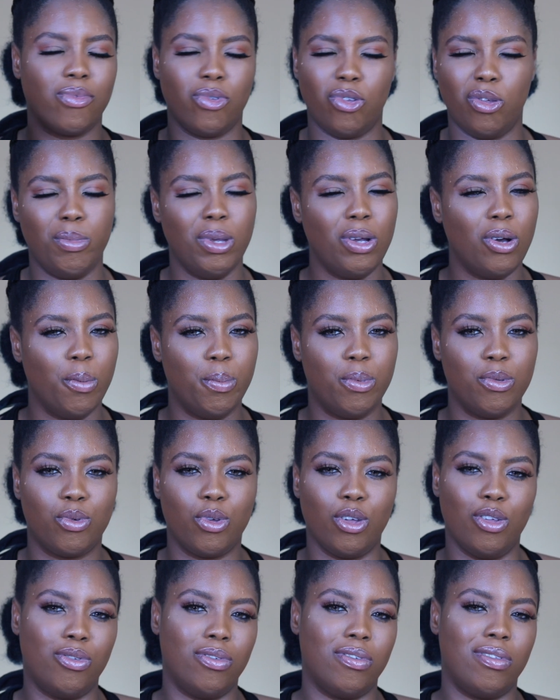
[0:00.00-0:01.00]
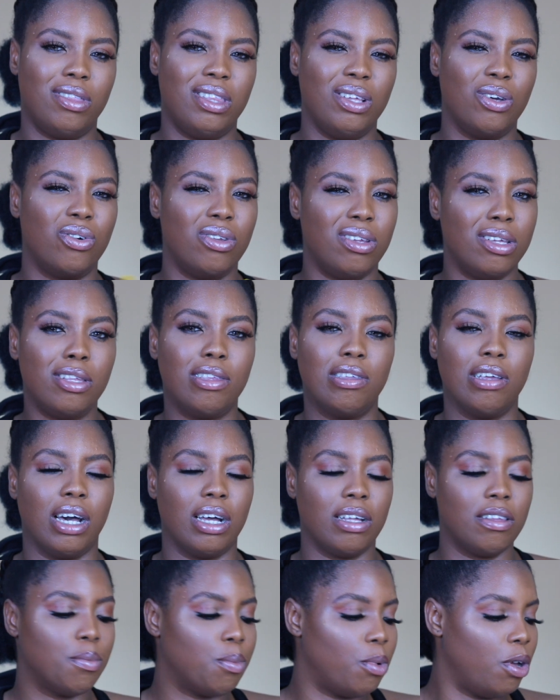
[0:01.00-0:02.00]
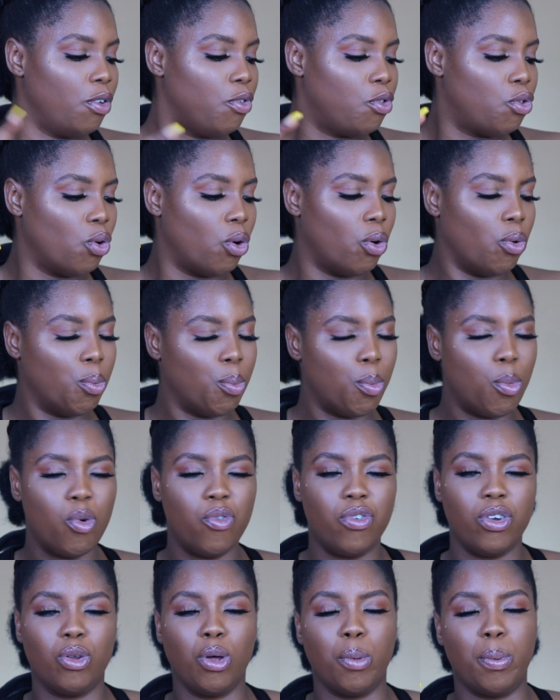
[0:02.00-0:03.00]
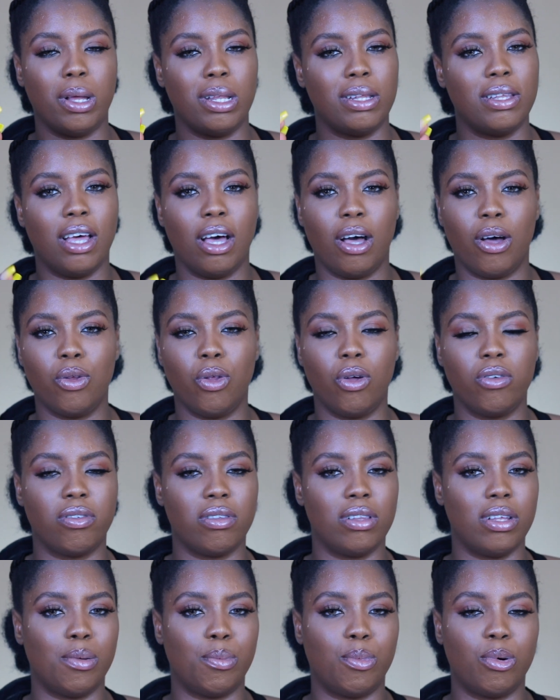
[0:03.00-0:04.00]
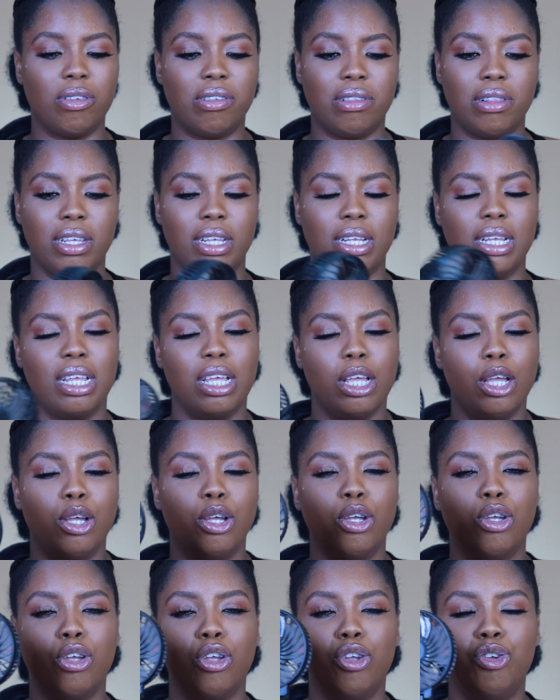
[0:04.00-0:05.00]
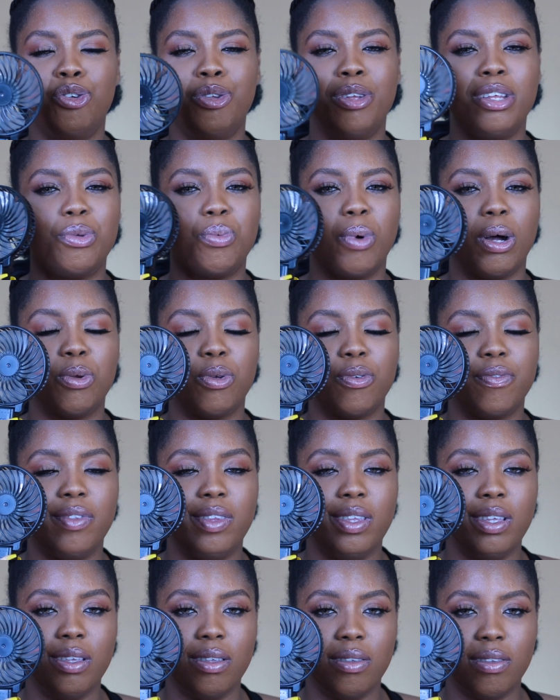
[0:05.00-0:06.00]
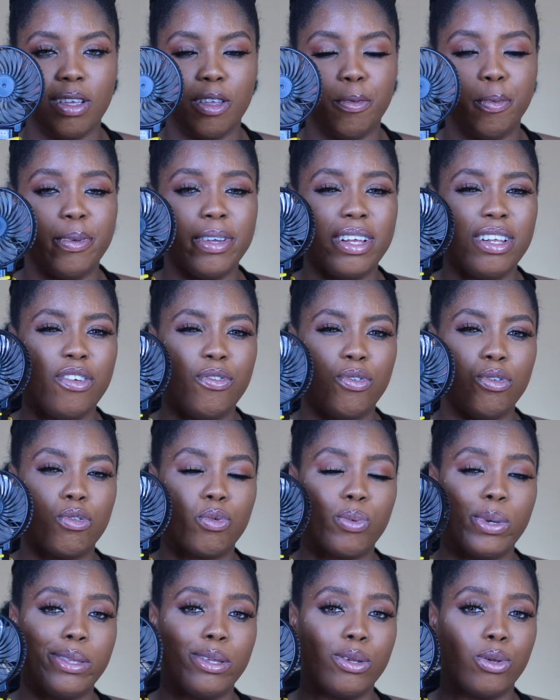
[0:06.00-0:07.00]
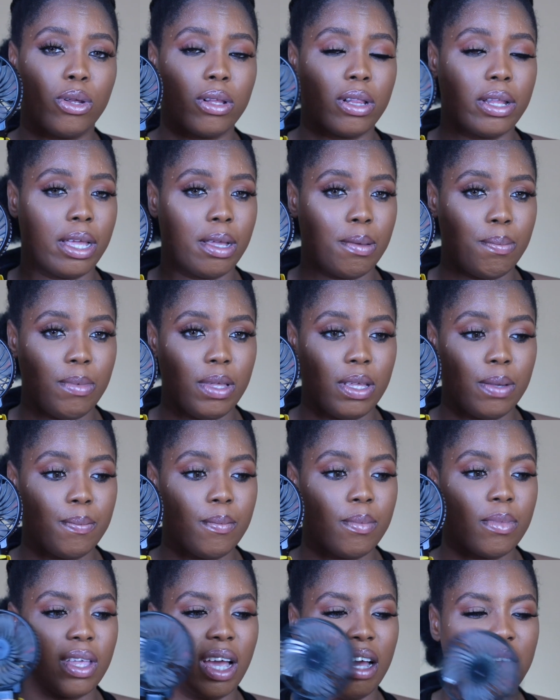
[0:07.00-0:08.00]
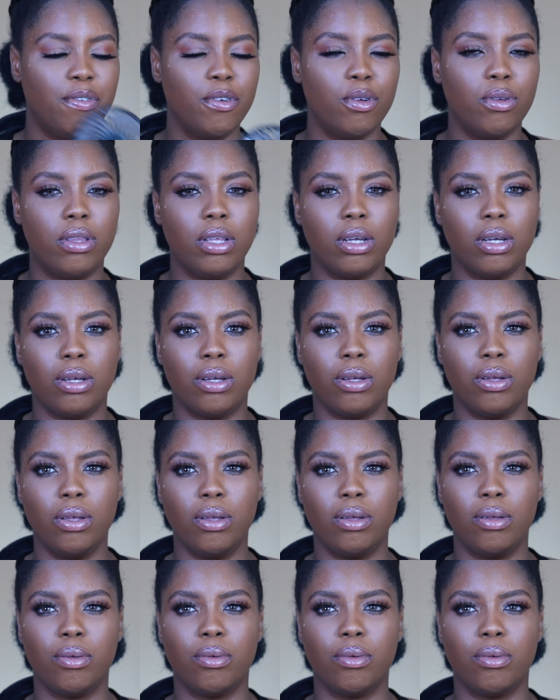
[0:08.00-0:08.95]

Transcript: the makeup is going to stay on intact. But if you're moving up and down, hustling and bustling, you need one of these, especially if you sweat a lot like me. I feel the